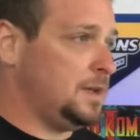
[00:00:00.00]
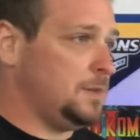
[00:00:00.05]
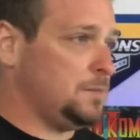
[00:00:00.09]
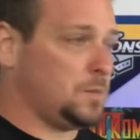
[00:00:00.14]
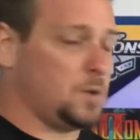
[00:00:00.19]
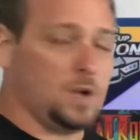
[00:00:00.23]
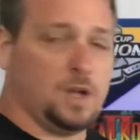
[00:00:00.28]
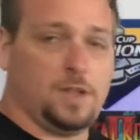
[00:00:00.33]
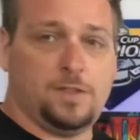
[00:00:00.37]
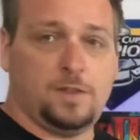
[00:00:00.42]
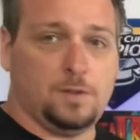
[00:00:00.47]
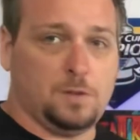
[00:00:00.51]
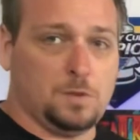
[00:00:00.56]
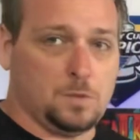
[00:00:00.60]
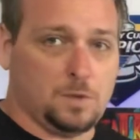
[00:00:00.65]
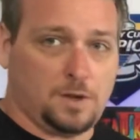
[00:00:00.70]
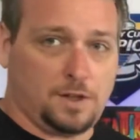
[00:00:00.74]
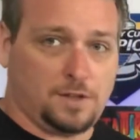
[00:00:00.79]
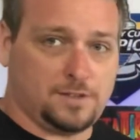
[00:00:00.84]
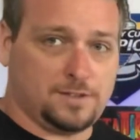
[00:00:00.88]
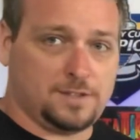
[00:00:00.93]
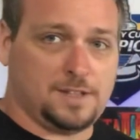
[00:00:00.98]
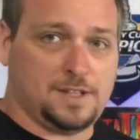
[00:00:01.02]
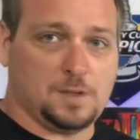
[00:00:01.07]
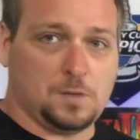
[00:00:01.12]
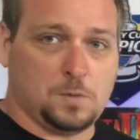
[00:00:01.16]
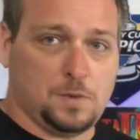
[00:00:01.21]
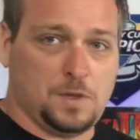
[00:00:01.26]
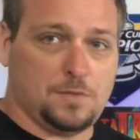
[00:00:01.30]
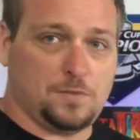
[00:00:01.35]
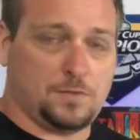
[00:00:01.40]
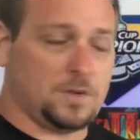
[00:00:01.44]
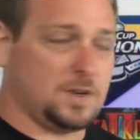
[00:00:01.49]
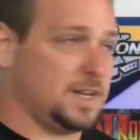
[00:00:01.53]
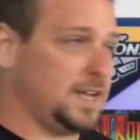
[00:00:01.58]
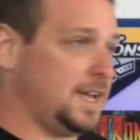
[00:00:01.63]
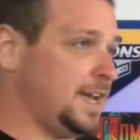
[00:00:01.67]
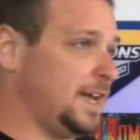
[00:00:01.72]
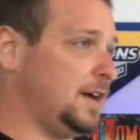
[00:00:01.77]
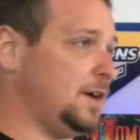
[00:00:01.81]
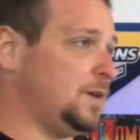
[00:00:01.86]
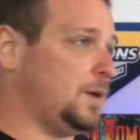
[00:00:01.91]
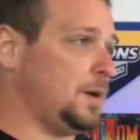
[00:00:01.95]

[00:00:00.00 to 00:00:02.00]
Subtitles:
probably the only one I'll stick with for now.